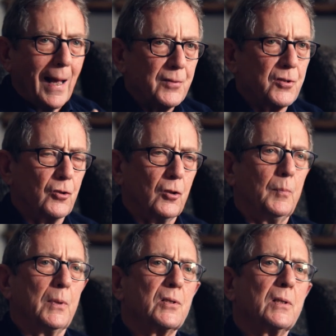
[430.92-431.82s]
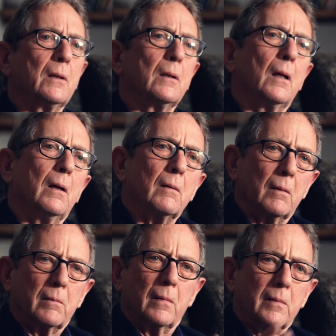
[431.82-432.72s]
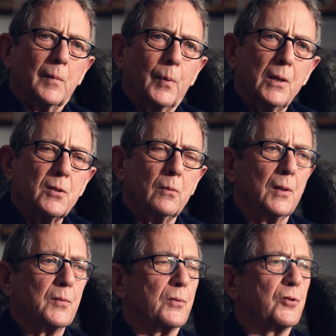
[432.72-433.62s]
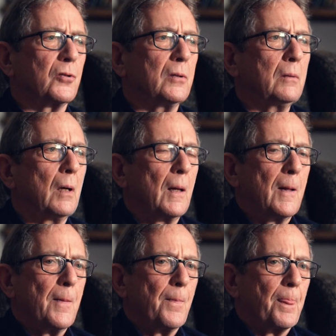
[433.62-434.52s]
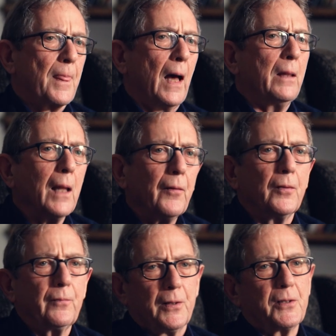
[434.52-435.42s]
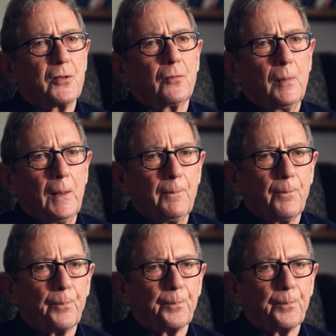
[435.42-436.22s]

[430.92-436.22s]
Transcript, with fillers: as true, but still the political ones was true. And London voted to remain.